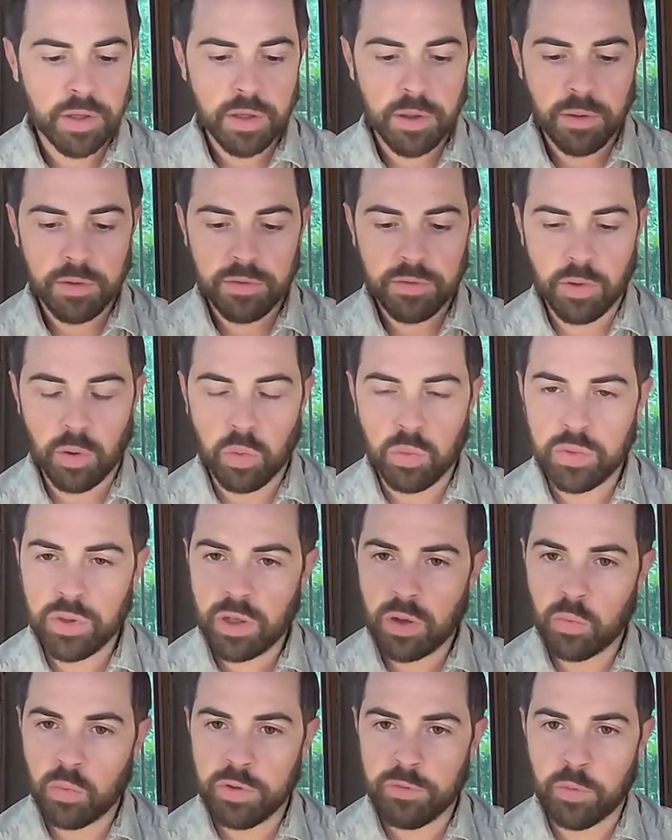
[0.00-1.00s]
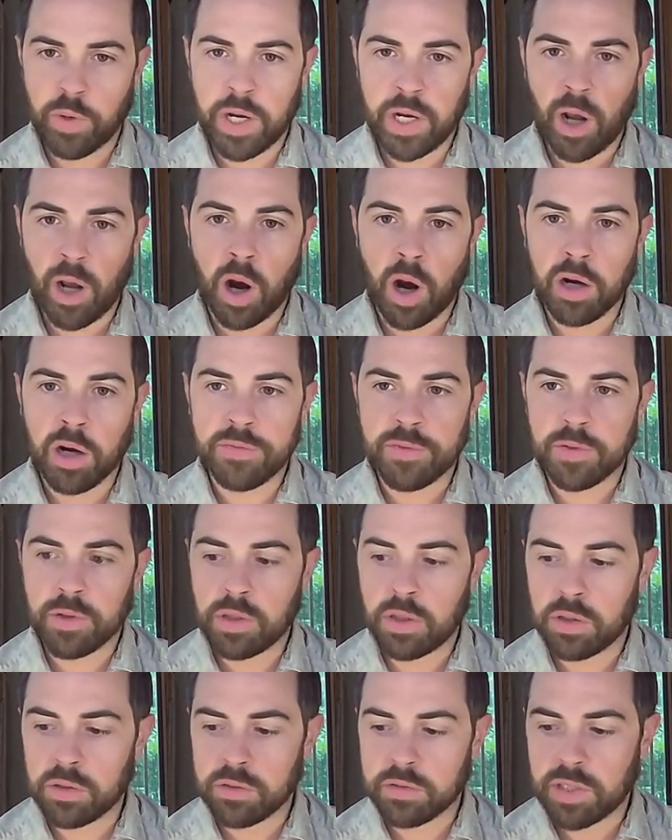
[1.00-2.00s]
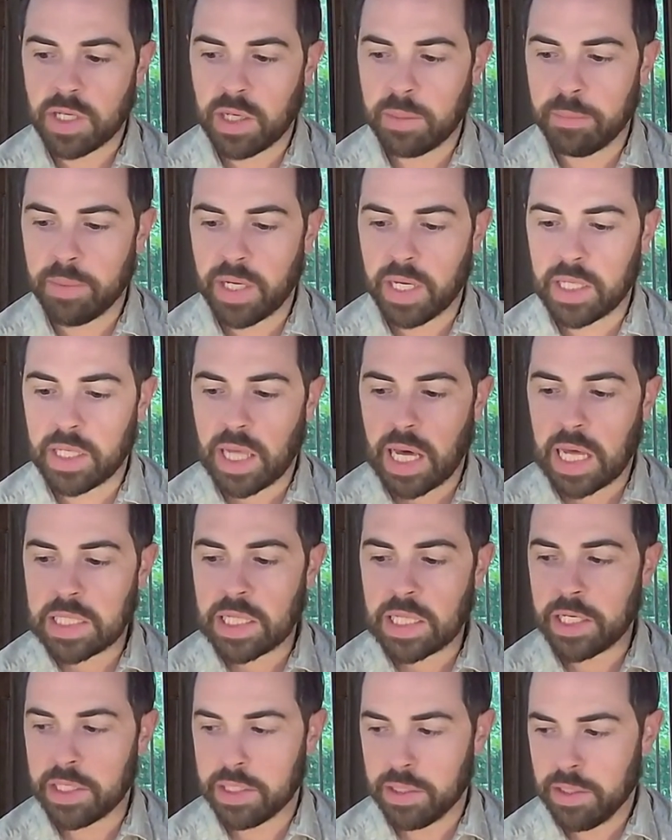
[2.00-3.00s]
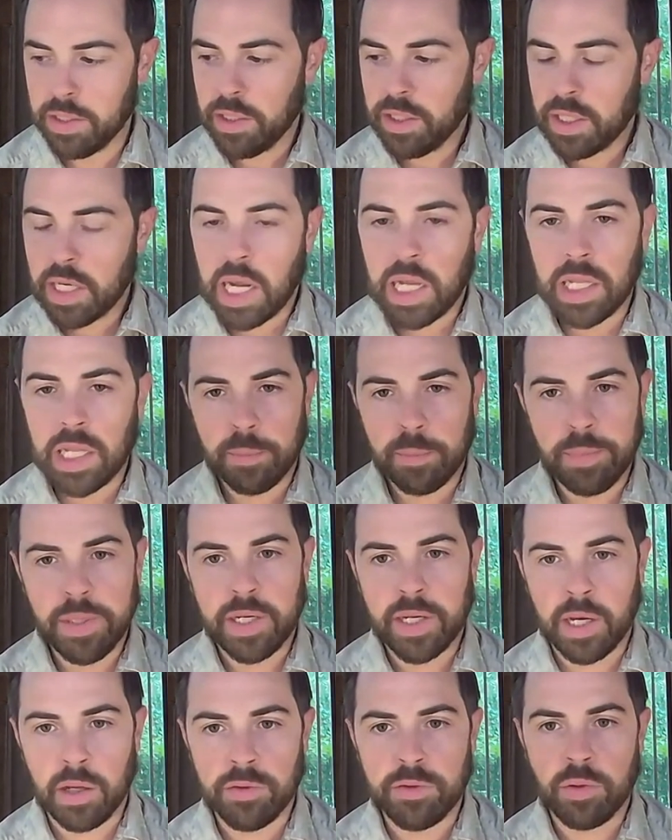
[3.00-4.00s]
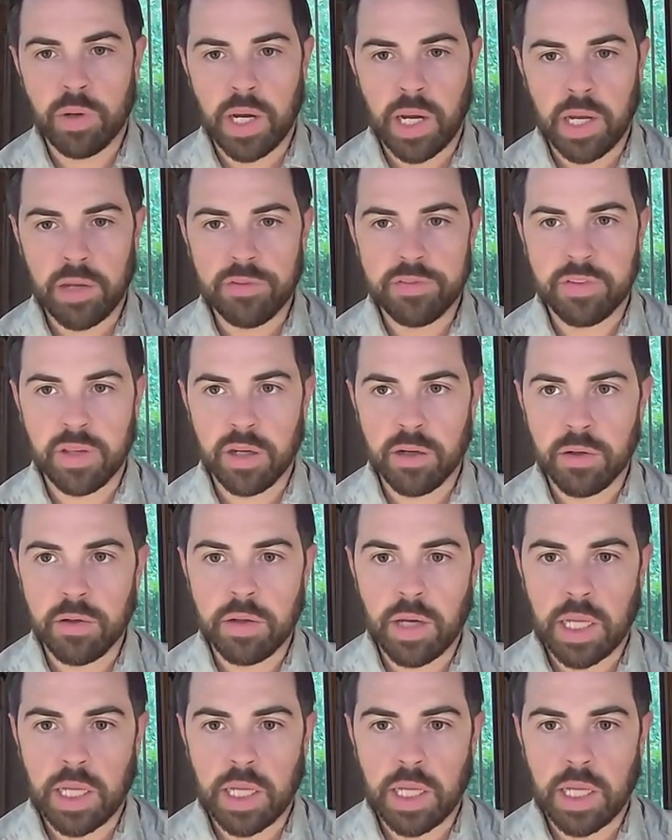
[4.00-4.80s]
So we've ran hard for a long time, but I like being held to a high standard.